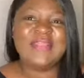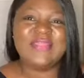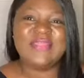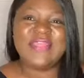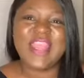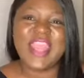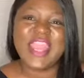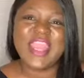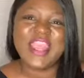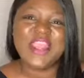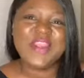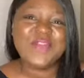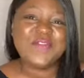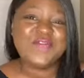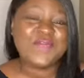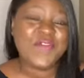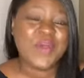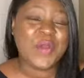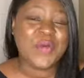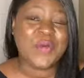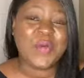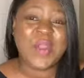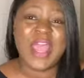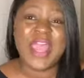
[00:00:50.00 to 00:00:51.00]
Thank you
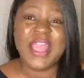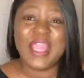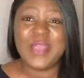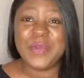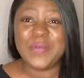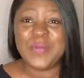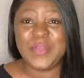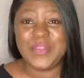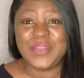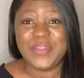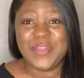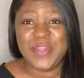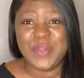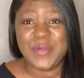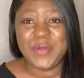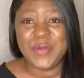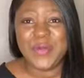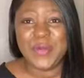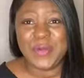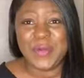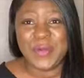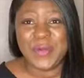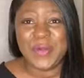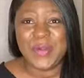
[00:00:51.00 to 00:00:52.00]
for rocking with your
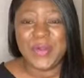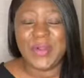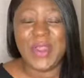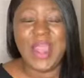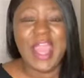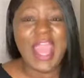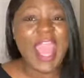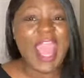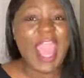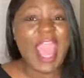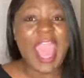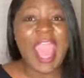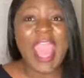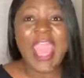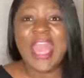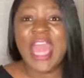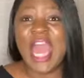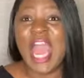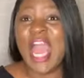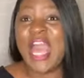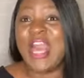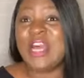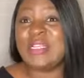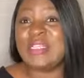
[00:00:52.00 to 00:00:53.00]
girl. And
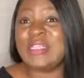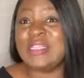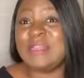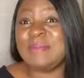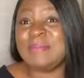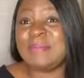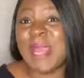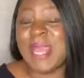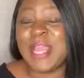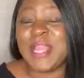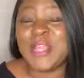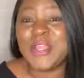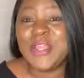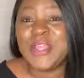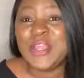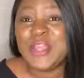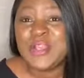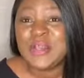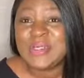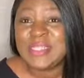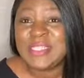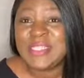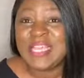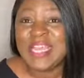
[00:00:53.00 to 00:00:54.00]
all to my
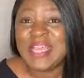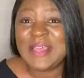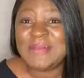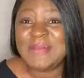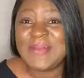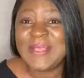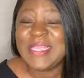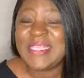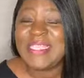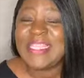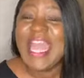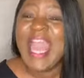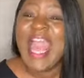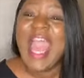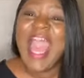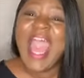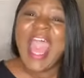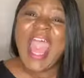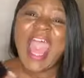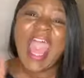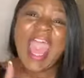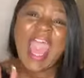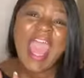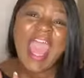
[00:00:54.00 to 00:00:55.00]
new subbies,
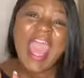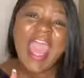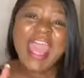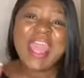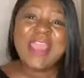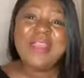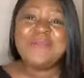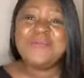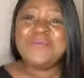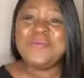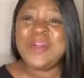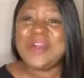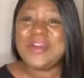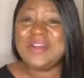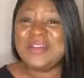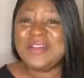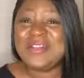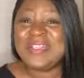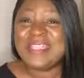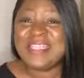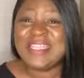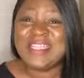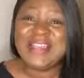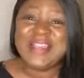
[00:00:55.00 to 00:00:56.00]
hi,
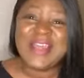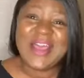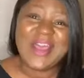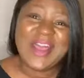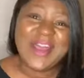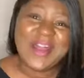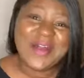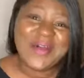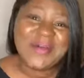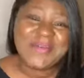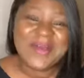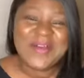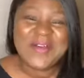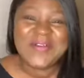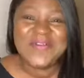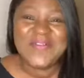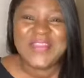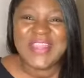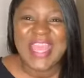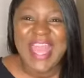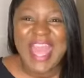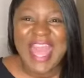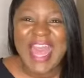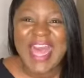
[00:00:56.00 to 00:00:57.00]
welcome to the home of
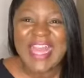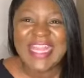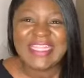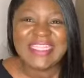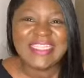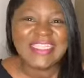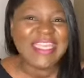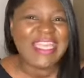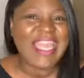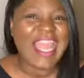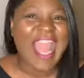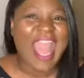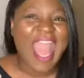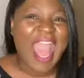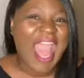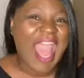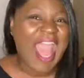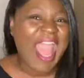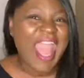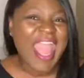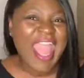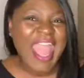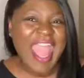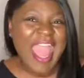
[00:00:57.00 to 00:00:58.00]
Theology.
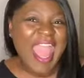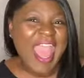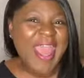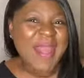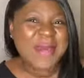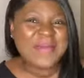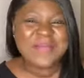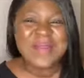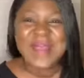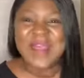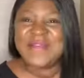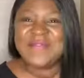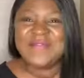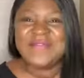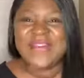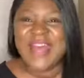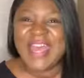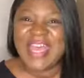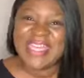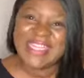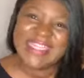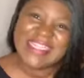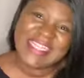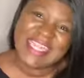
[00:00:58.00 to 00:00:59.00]
I am
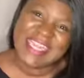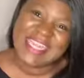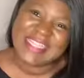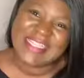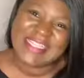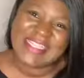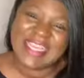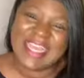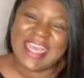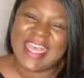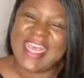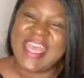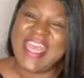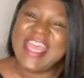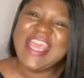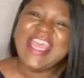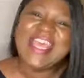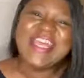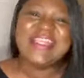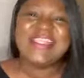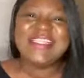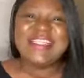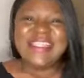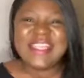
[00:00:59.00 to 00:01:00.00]
Vondessa.
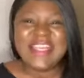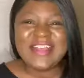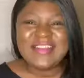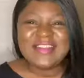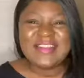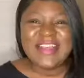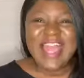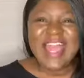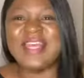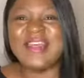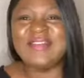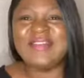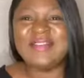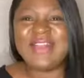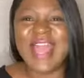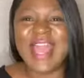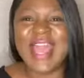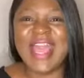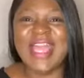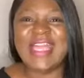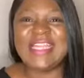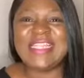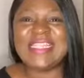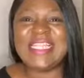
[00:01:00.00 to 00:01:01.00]
So
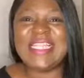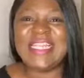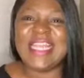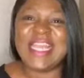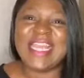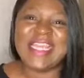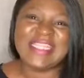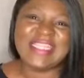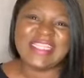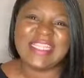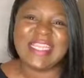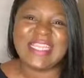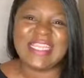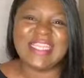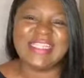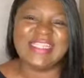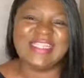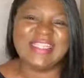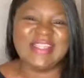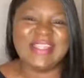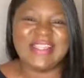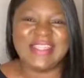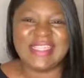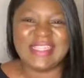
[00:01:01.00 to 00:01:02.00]
guys, let's get
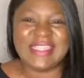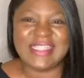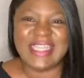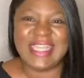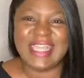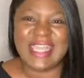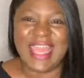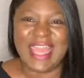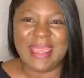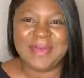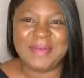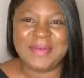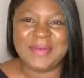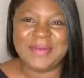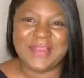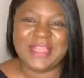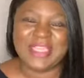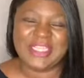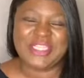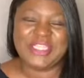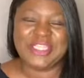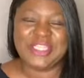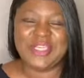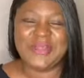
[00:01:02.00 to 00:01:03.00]
into this
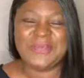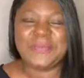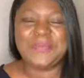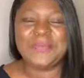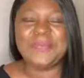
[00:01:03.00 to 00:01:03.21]
collaboration.